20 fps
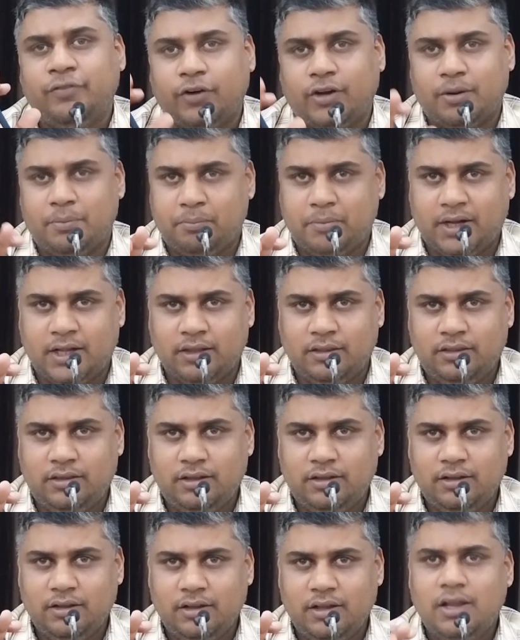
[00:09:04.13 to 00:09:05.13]
for a month,
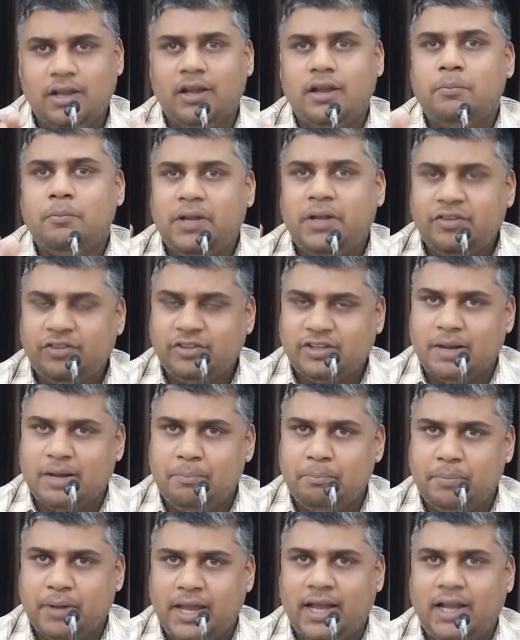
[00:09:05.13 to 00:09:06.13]
please
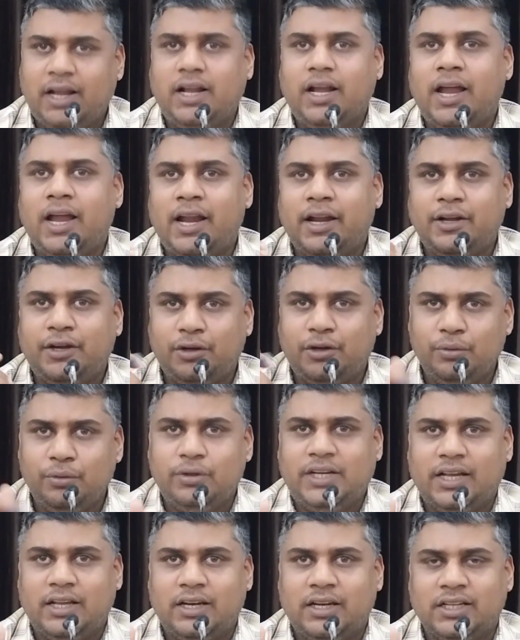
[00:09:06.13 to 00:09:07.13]
come back and do
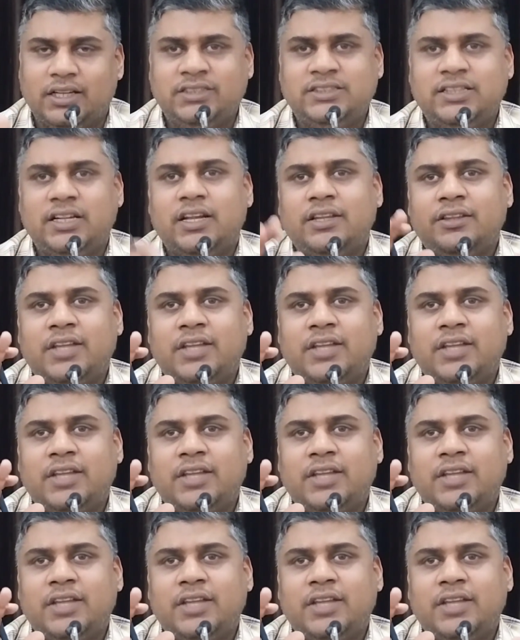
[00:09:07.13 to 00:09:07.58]
tell us